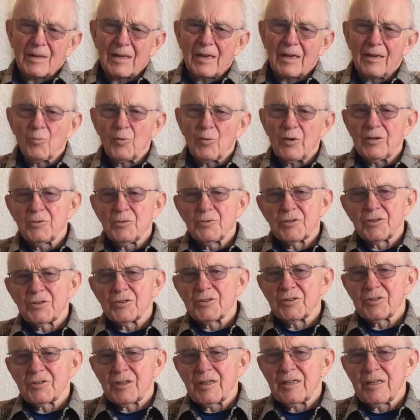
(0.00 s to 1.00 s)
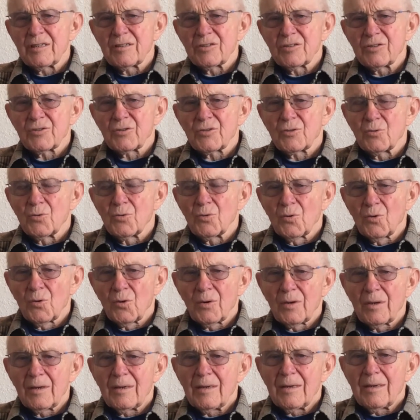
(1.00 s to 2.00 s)
And we used to ski to
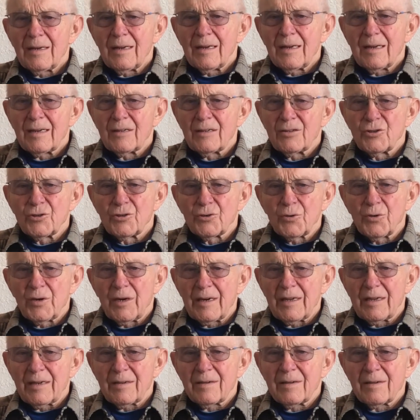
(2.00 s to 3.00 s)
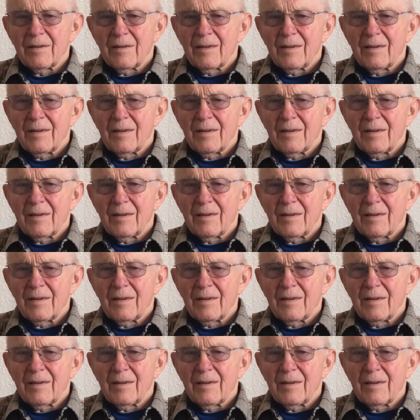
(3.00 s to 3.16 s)
school, enjoyed it,